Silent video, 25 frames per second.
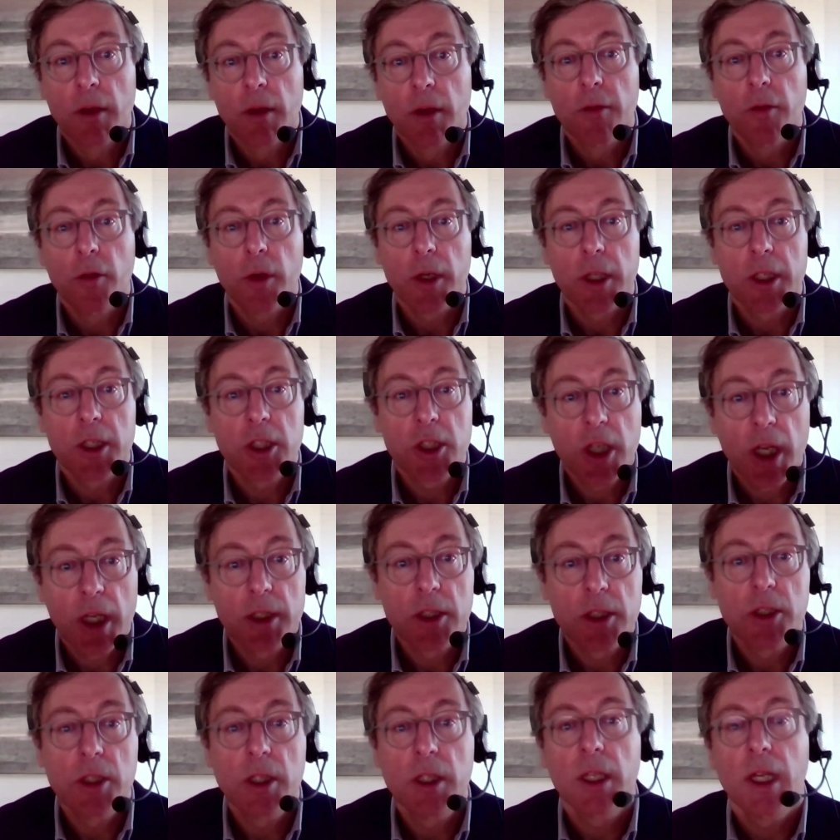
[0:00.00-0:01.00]
for
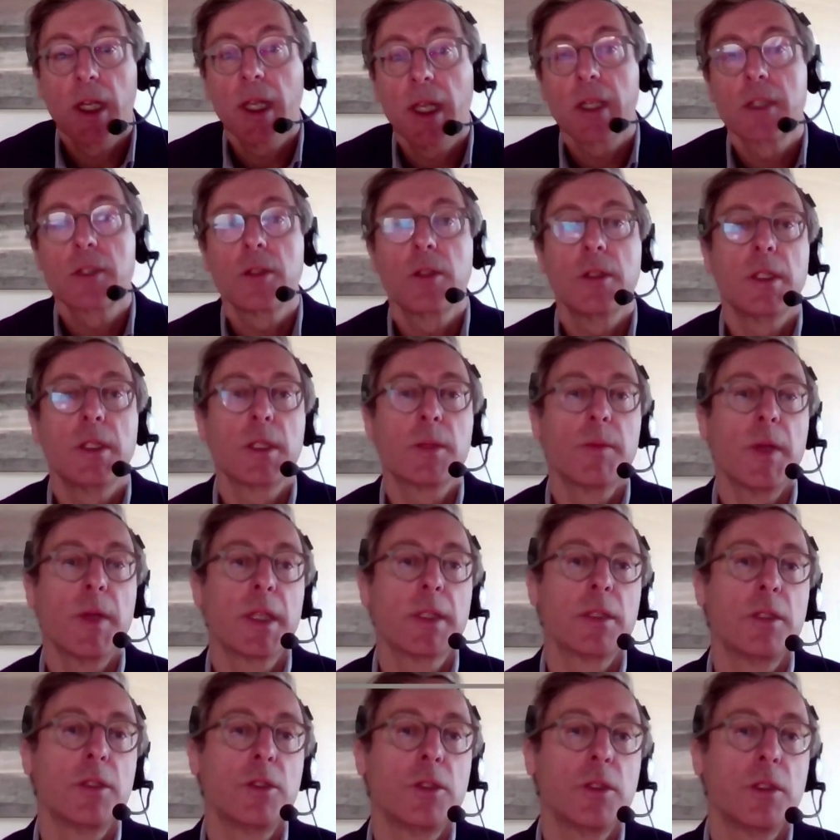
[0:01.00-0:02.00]
exchanging electronic
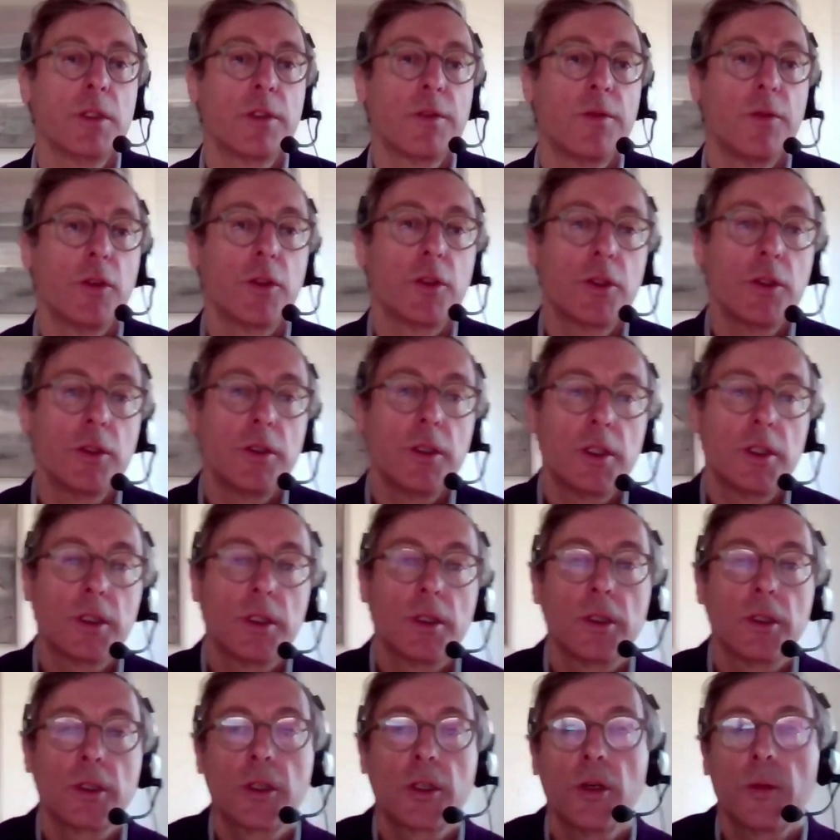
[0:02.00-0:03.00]
messages for
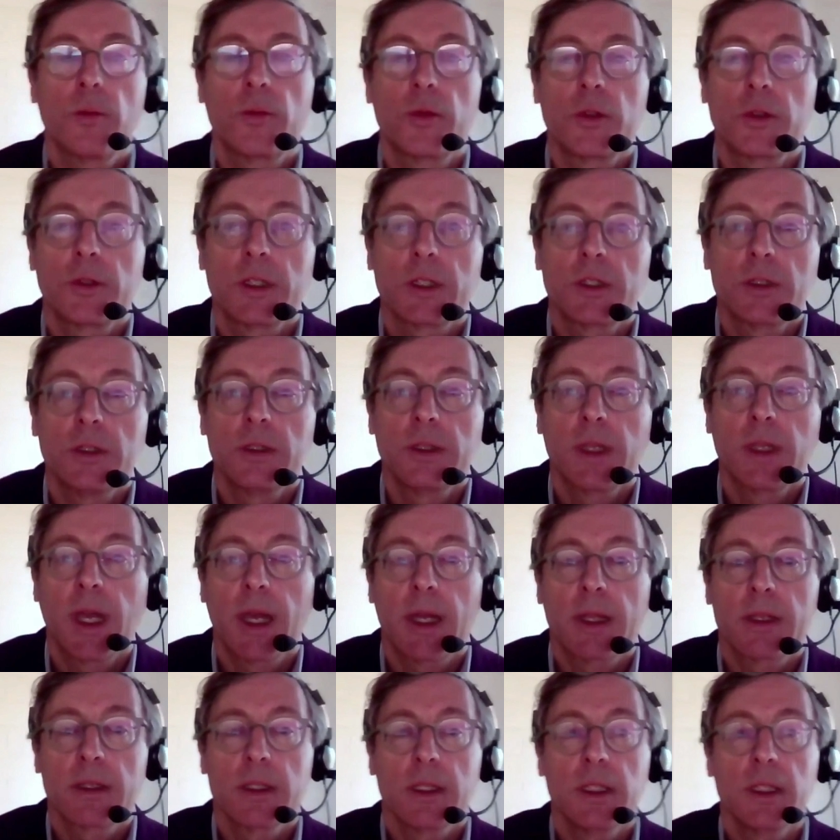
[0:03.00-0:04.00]
judicial cooperation
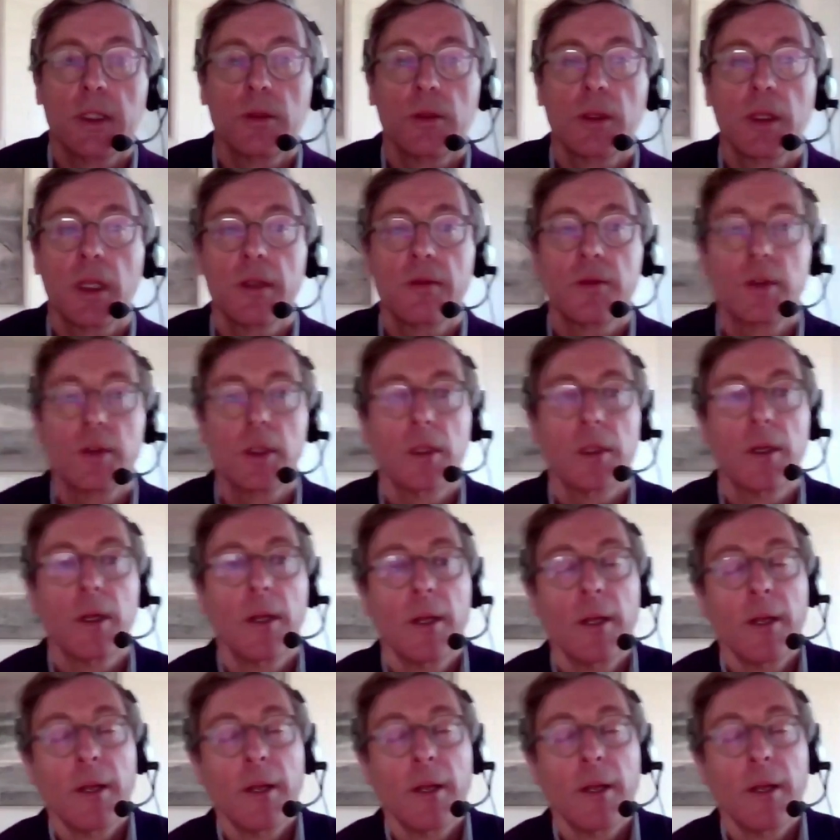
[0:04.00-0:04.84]
at EU level.